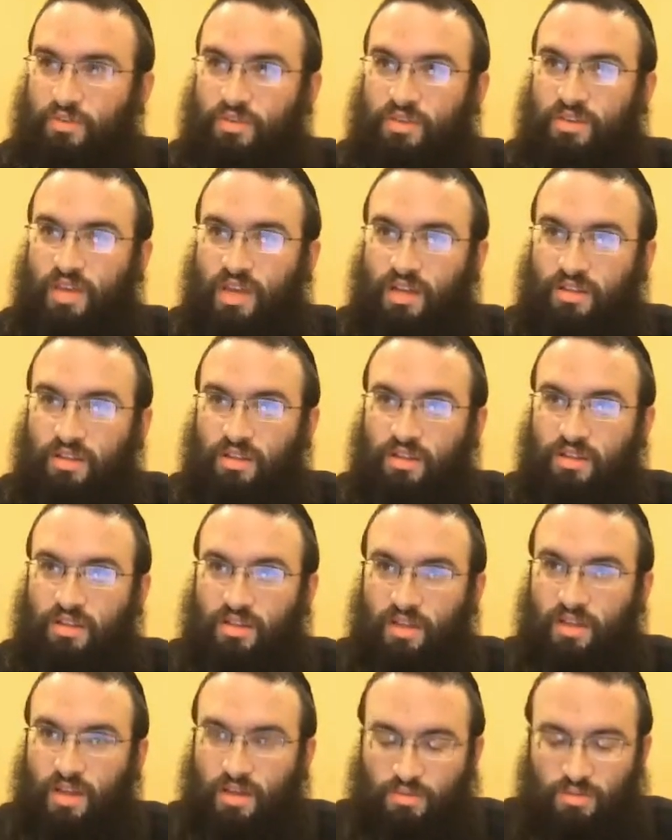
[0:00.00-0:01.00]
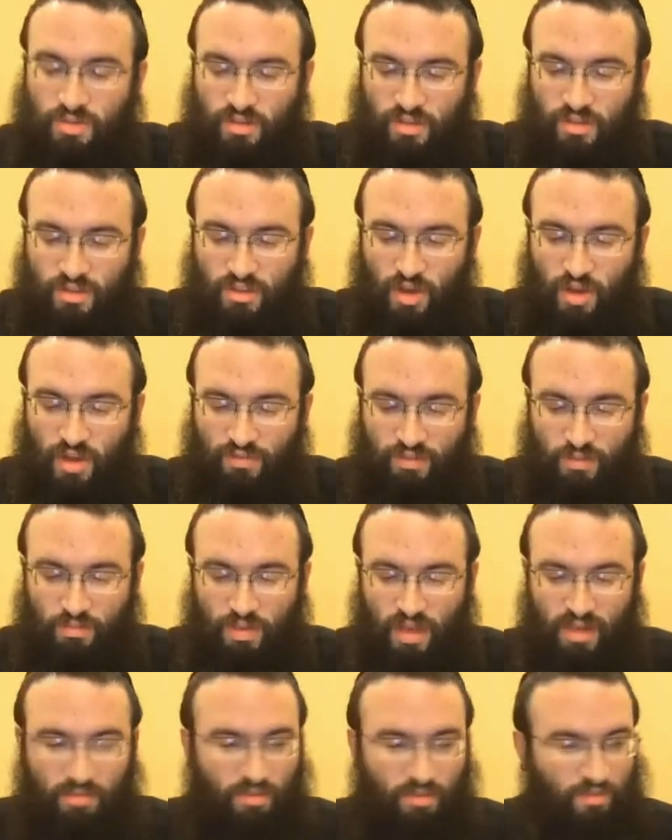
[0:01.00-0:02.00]
Right? If you have a daily laborer, you
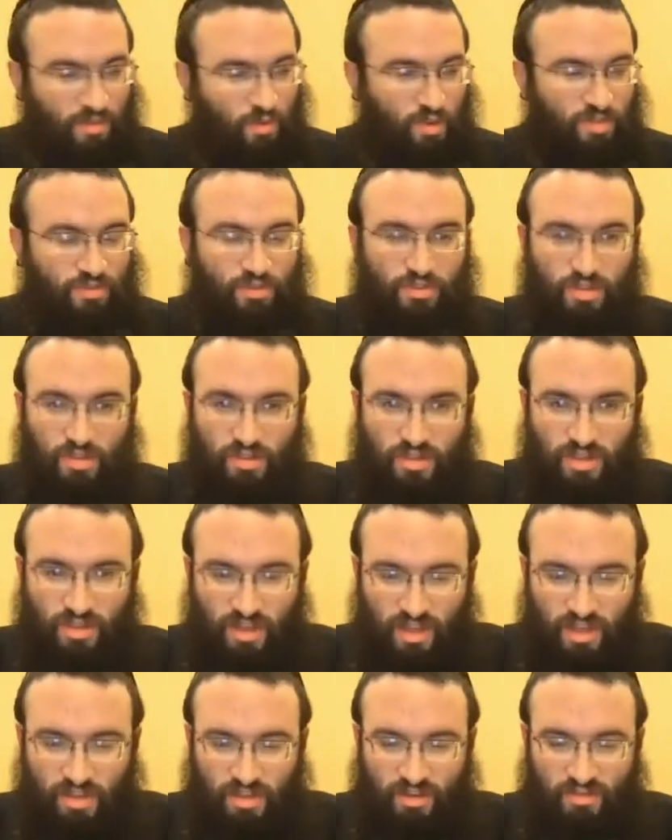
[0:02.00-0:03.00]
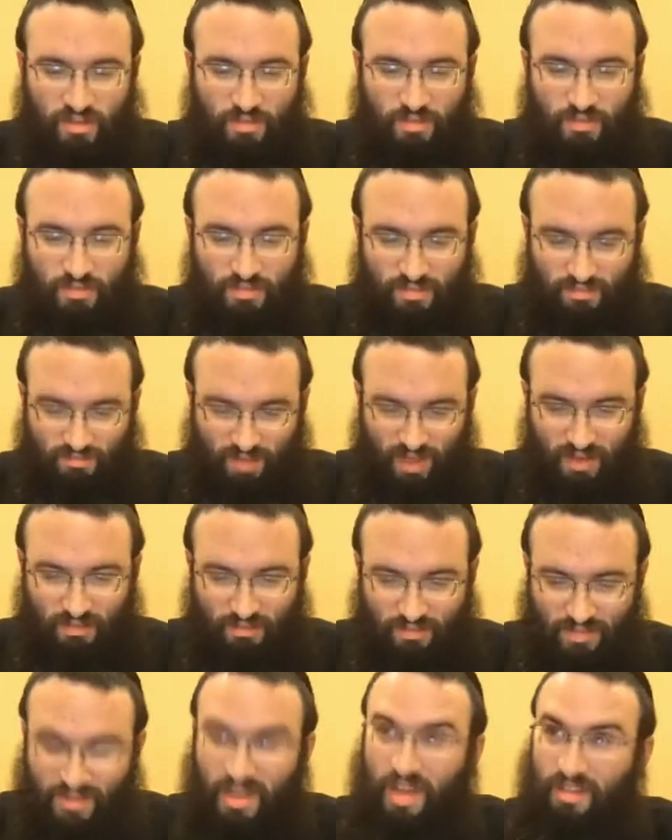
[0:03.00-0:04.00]
have to pay him. If he works for you during the day, you have to
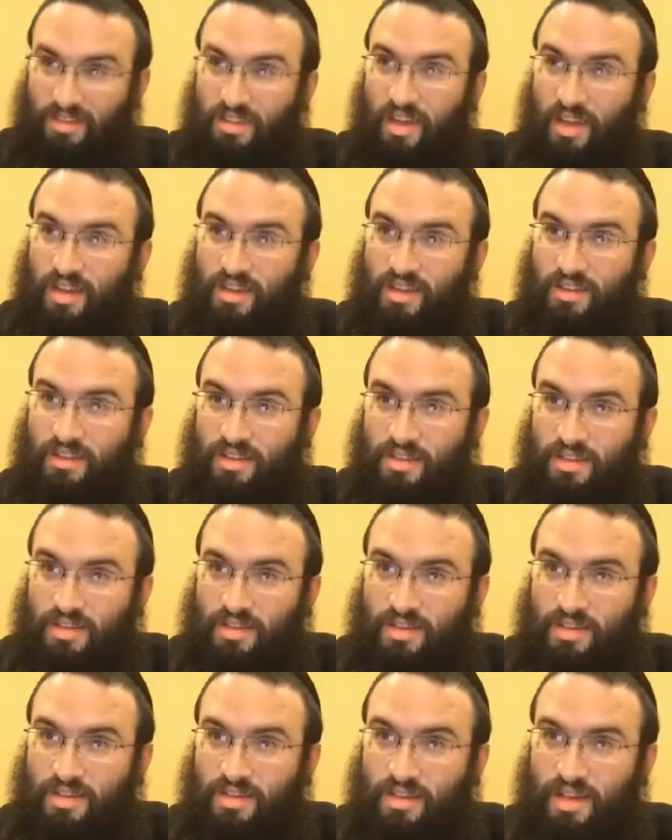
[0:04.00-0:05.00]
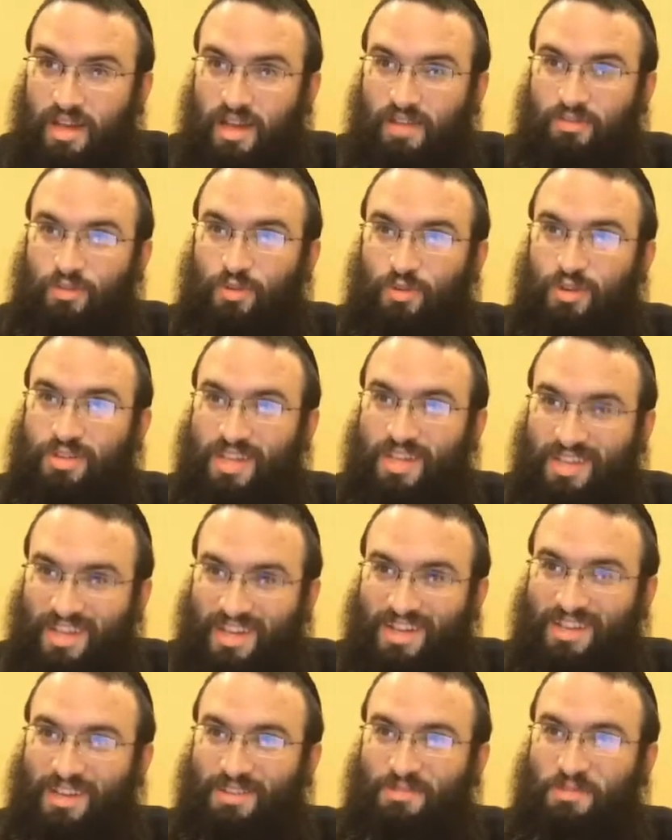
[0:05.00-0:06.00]
pay him that day. And if he works
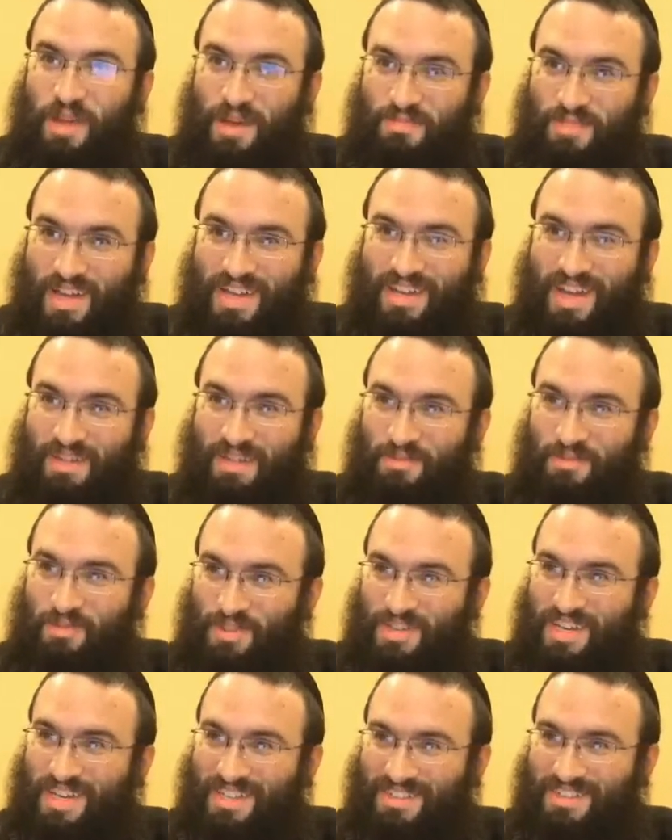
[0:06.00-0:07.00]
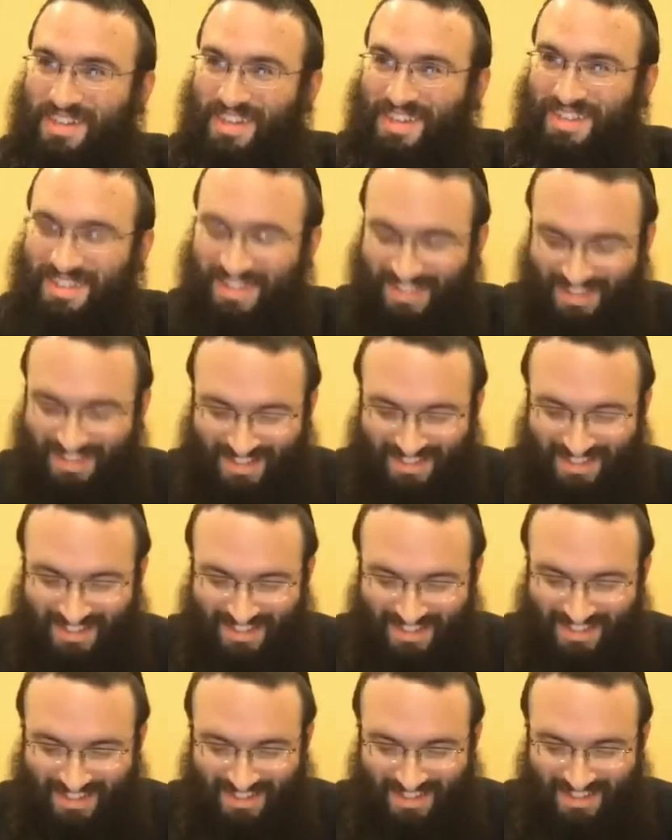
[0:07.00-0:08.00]
that night, you have to pay him that night before the next day.
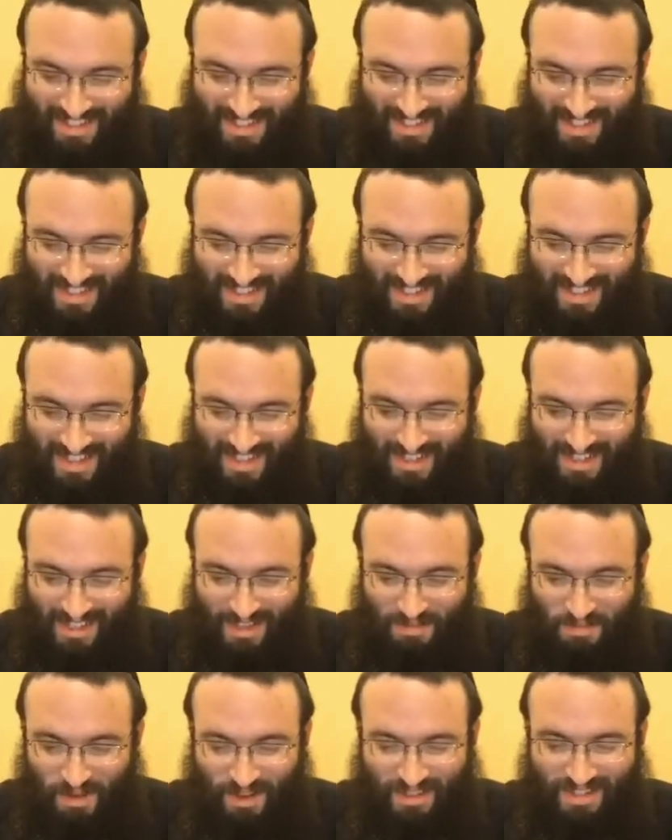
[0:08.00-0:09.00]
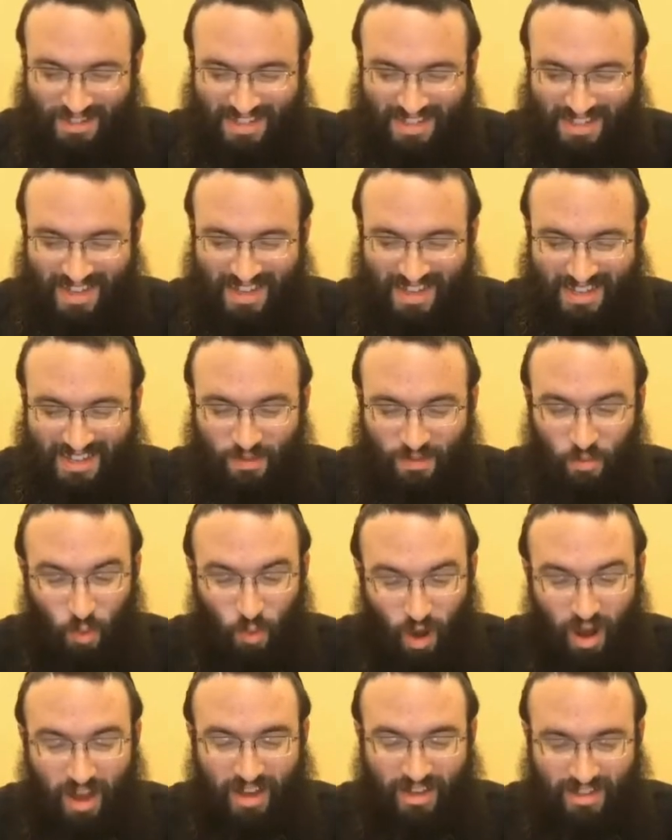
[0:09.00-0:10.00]
So the pasuk says
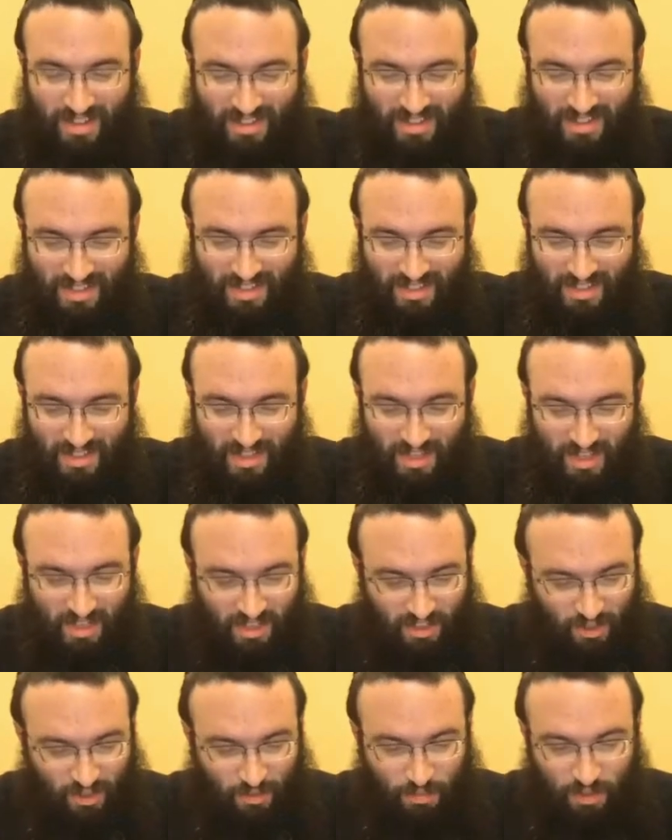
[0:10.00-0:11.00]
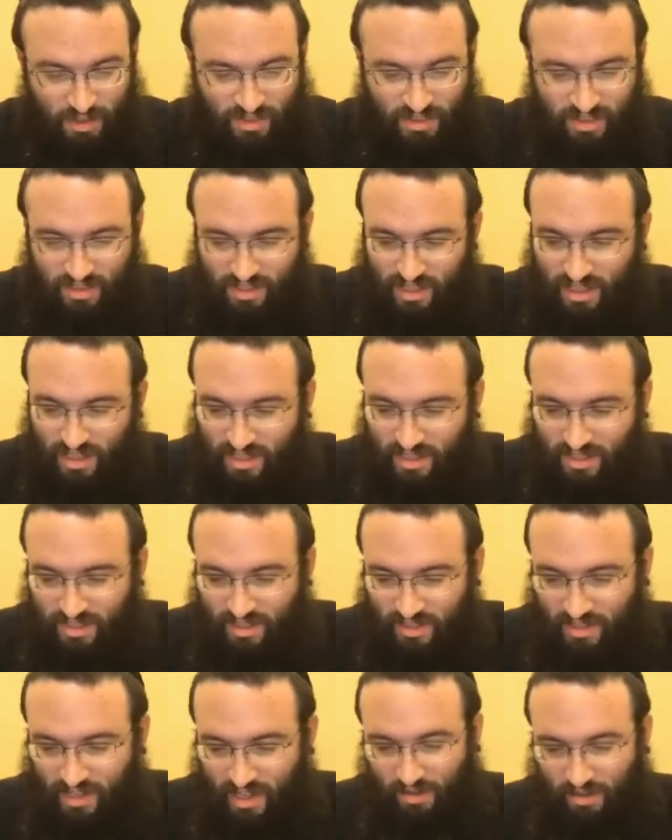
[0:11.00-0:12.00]
why. So the pasuk
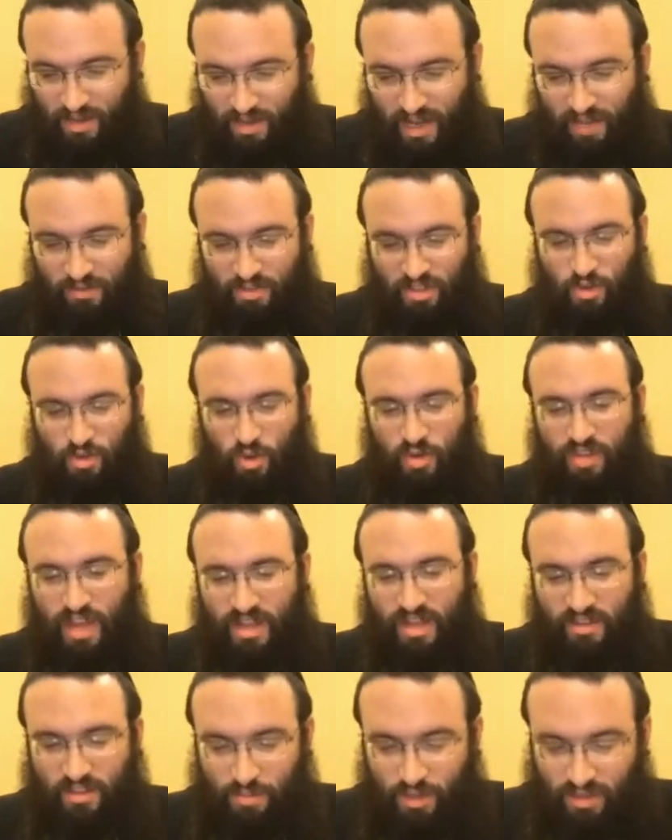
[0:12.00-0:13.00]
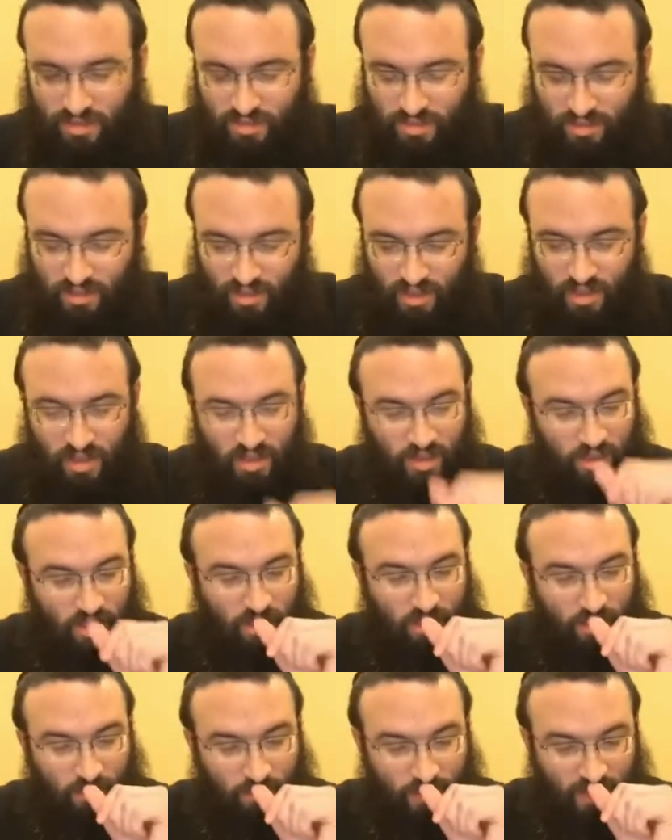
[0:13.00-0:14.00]
says now Rabbi Nachman just quoting the end of the pasuk,
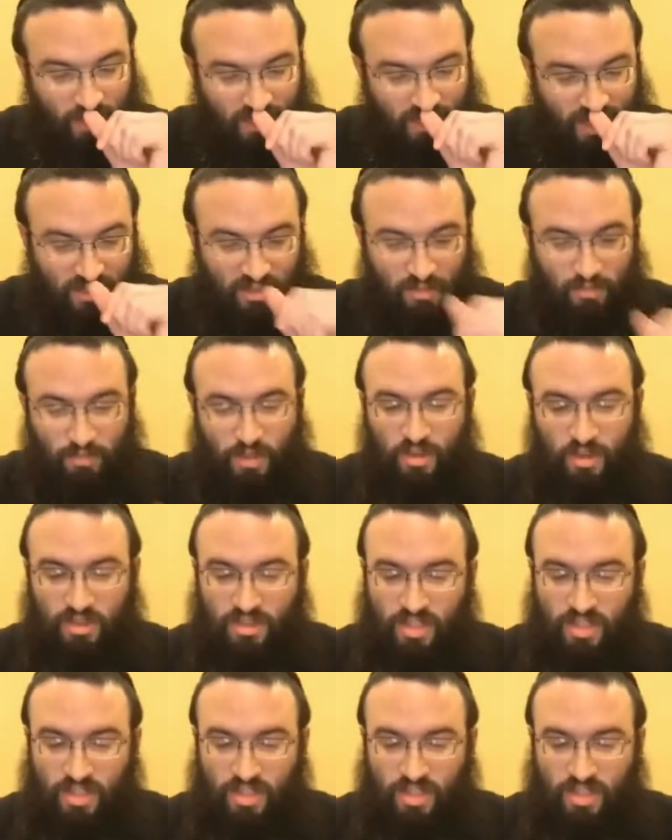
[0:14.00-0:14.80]
but it says